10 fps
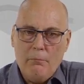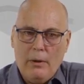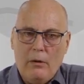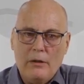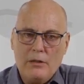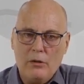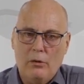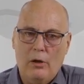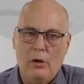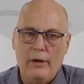Power, so
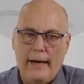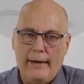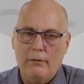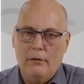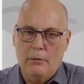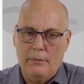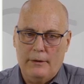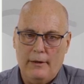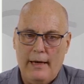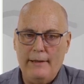load angle
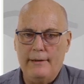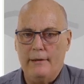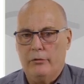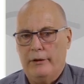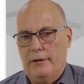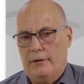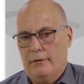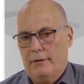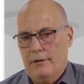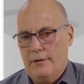limit, 90 degrees
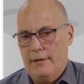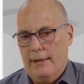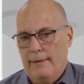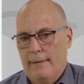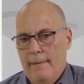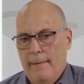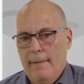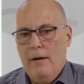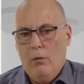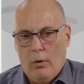is that.
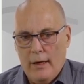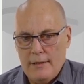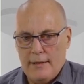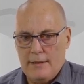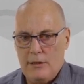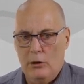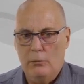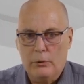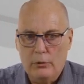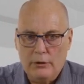Why is that so?
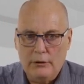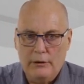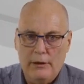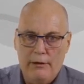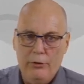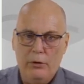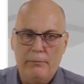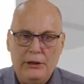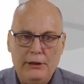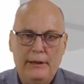Because if you
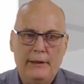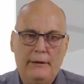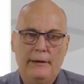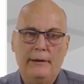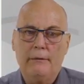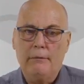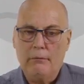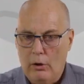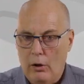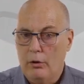imagine that the
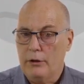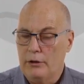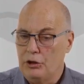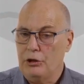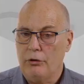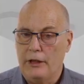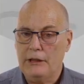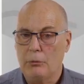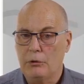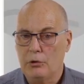load and the
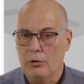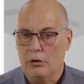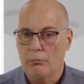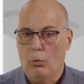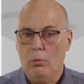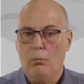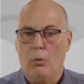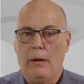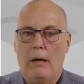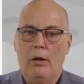generation want to transmit more and more
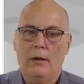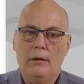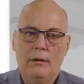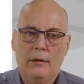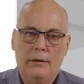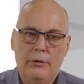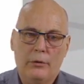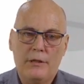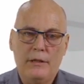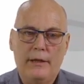power, you
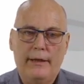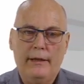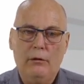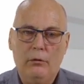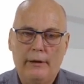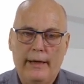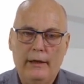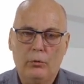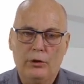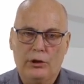can see the
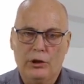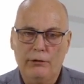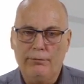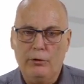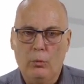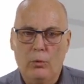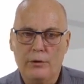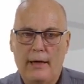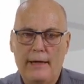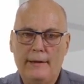angle will shift
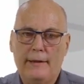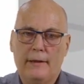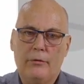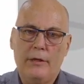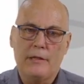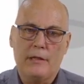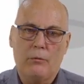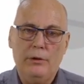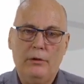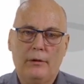towards 90 degrees.
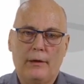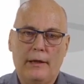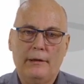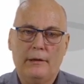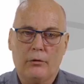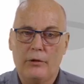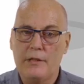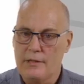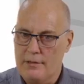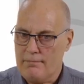And when you're at 90
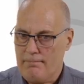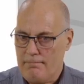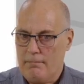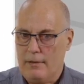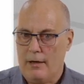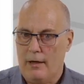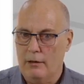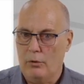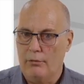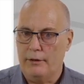degrees, the
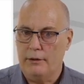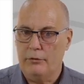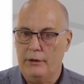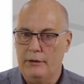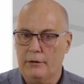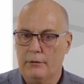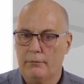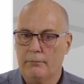current will have increased.